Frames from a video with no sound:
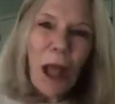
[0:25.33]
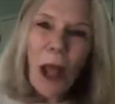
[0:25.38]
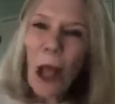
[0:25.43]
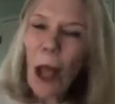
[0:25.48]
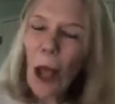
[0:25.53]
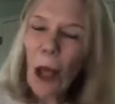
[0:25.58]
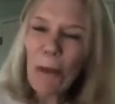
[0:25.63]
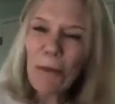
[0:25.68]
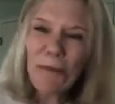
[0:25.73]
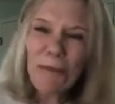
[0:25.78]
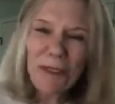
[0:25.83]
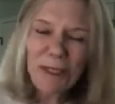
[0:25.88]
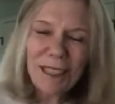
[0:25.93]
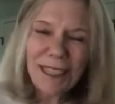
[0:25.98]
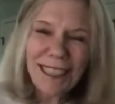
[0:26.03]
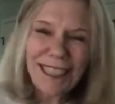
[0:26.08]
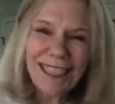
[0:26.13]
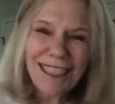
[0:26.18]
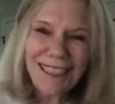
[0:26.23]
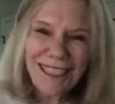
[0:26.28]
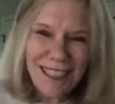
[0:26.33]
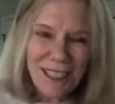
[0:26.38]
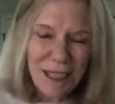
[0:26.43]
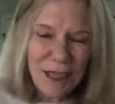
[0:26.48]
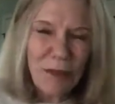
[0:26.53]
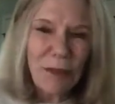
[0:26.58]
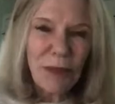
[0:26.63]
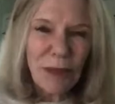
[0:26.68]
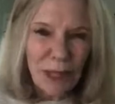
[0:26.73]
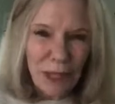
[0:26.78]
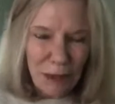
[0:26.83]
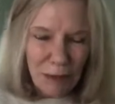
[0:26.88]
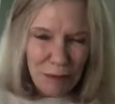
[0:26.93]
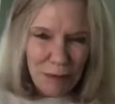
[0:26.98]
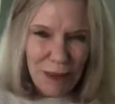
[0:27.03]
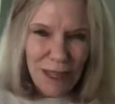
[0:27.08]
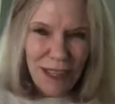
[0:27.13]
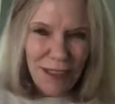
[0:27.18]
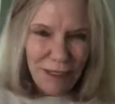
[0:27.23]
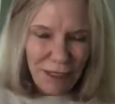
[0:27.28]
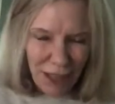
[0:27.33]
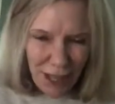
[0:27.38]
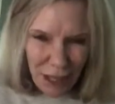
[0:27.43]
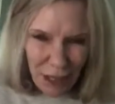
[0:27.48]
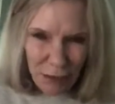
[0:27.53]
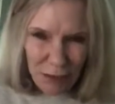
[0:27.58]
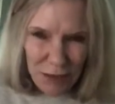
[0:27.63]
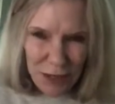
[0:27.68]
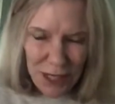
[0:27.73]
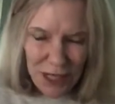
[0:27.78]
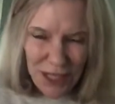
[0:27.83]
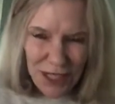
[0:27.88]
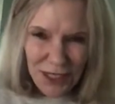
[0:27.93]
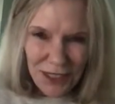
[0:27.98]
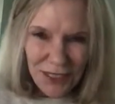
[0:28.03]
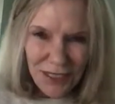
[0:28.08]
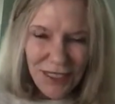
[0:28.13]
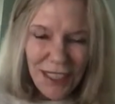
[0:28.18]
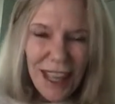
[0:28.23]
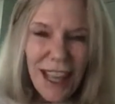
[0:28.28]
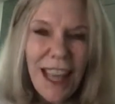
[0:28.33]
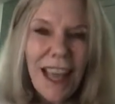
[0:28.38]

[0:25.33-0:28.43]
hopefully these will be of help to you.